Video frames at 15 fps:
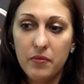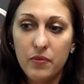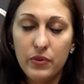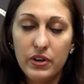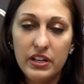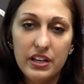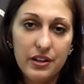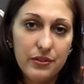
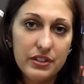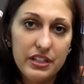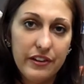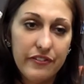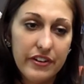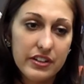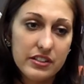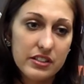We did it with
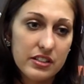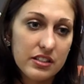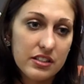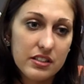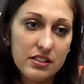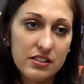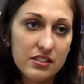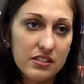defense,
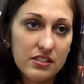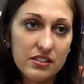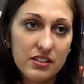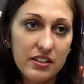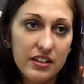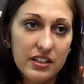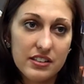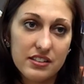
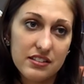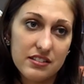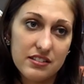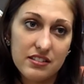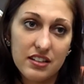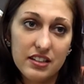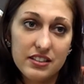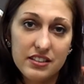and
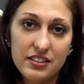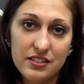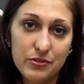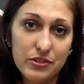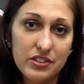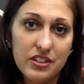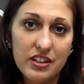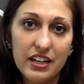that's
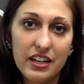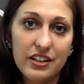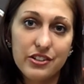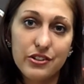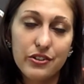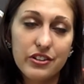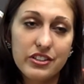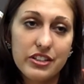what's going to get
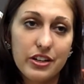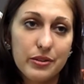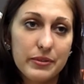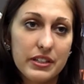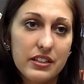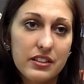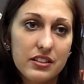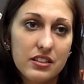us through this
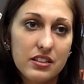tournament.